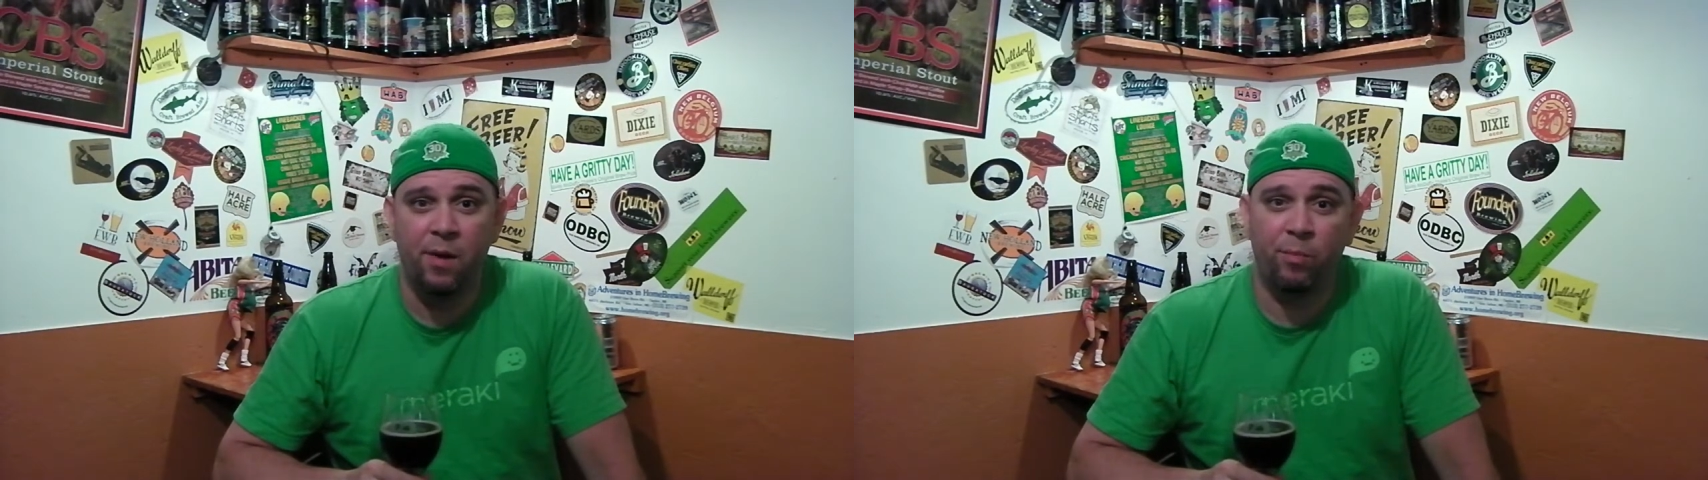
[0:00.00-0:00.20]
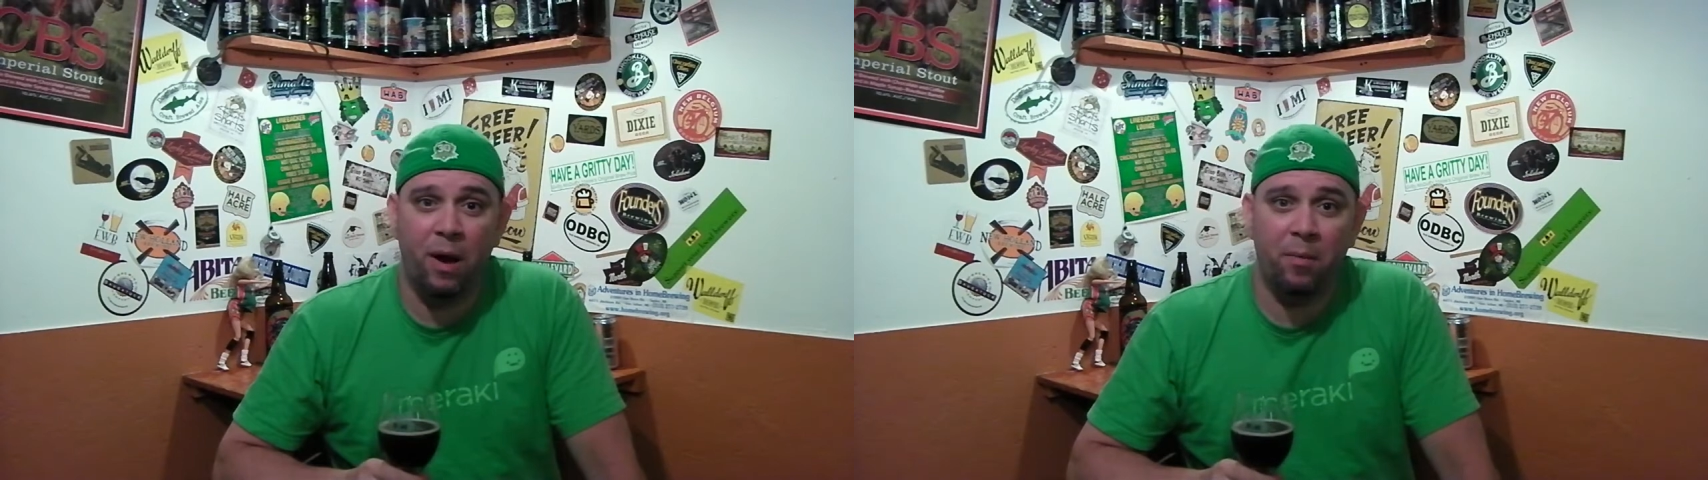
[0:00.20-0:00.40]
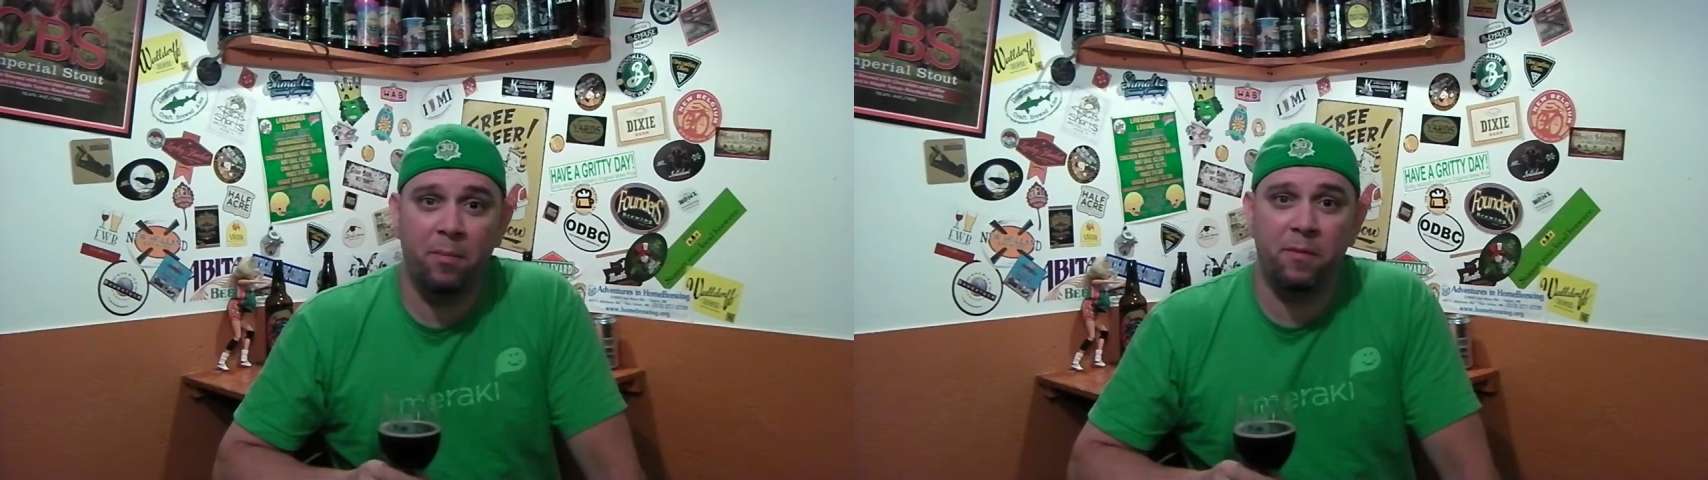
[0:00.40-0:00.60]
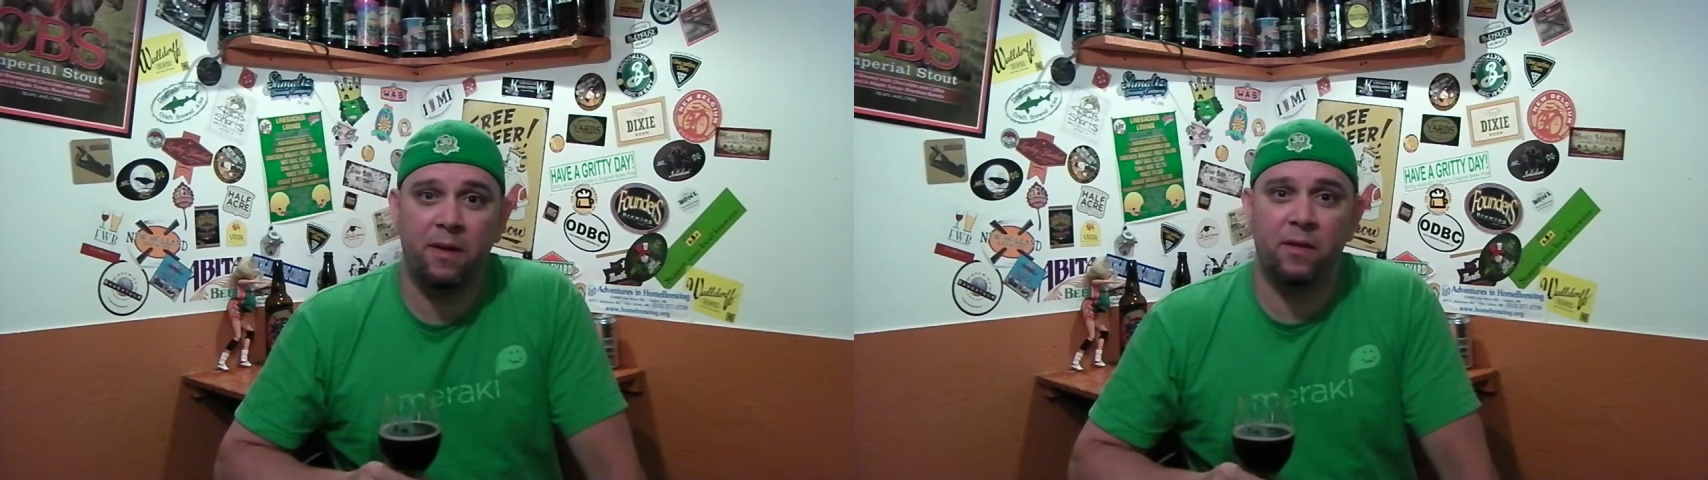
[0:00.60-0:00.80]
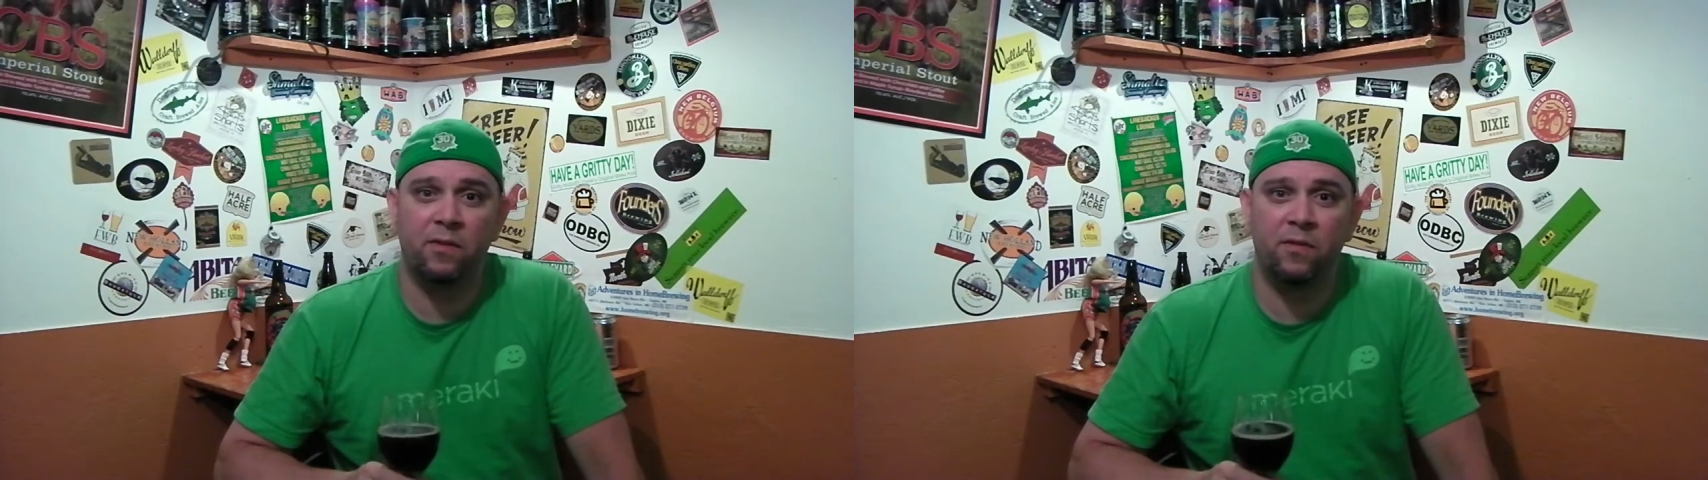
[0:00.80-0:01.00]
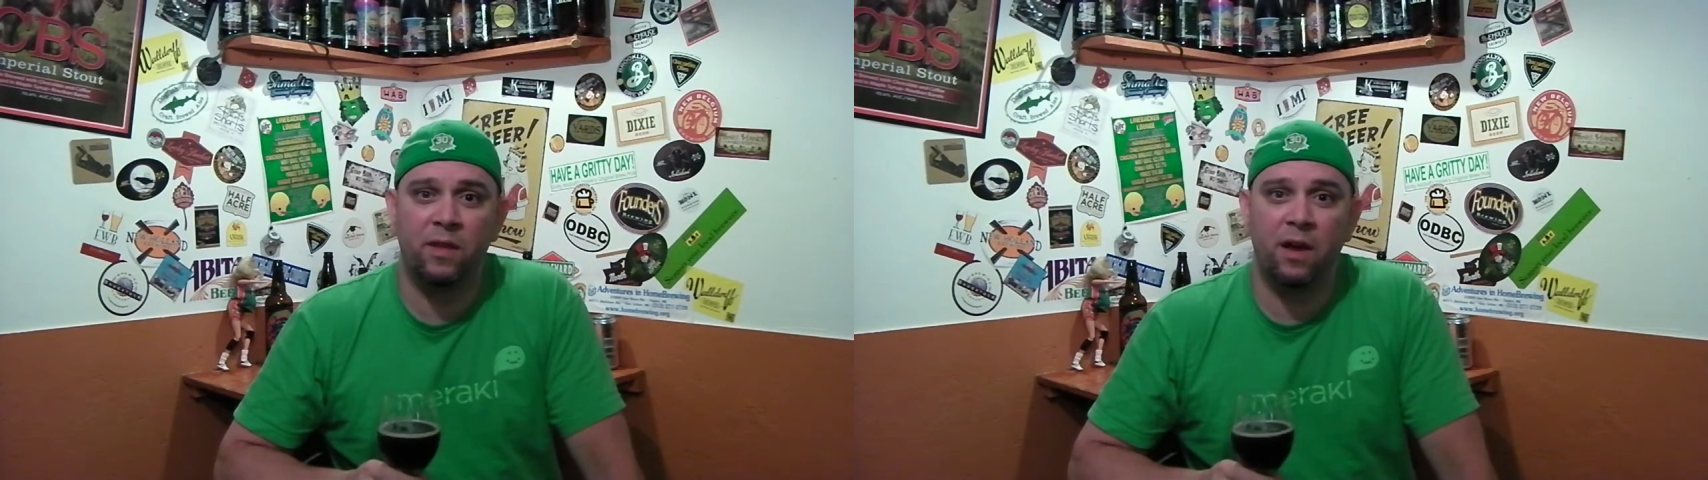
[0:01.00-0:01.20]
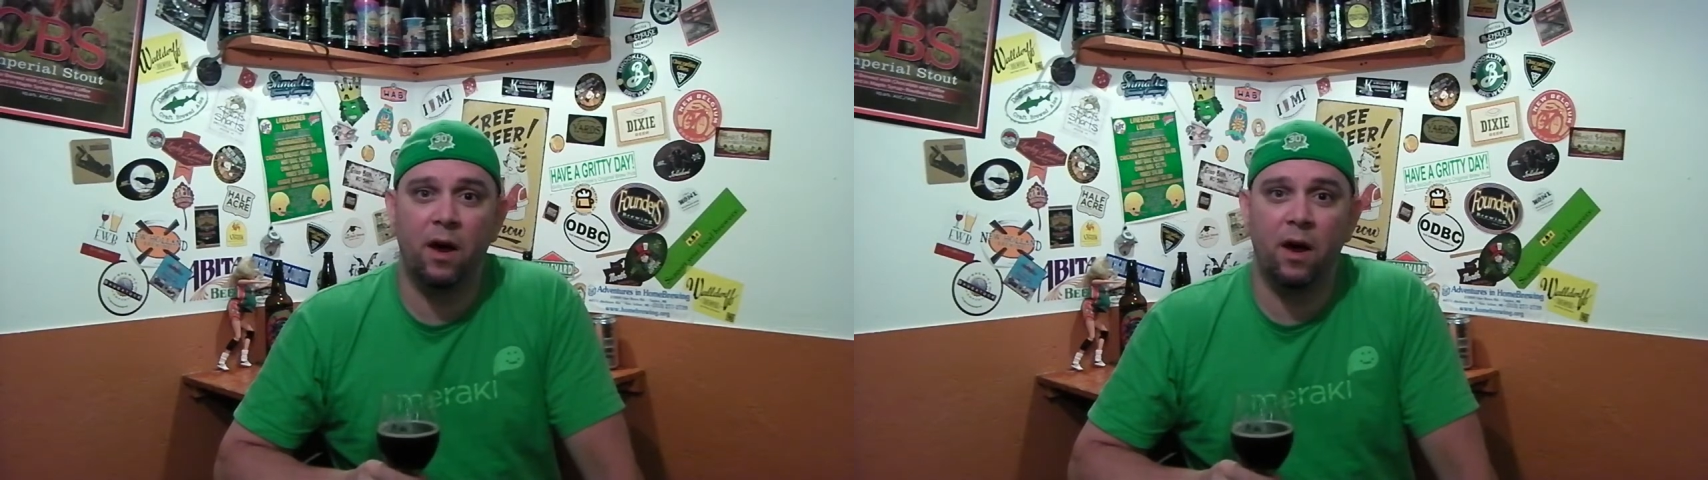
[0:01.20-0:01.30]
probably because of the